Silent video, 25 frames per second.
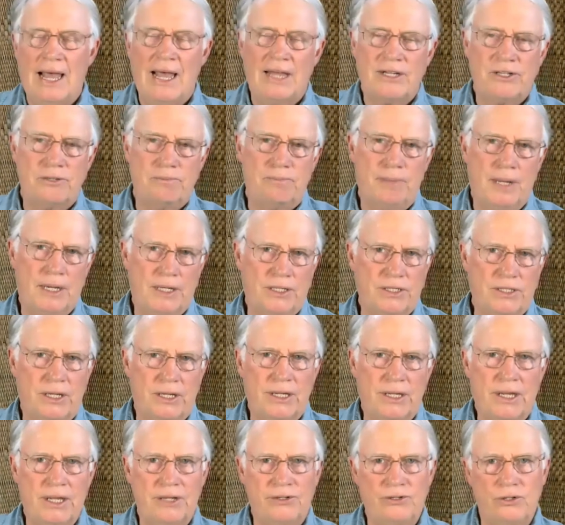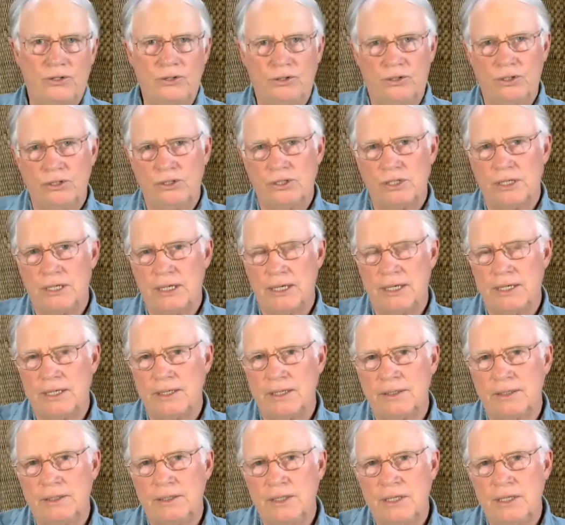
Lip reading: aspects, I guess you could say,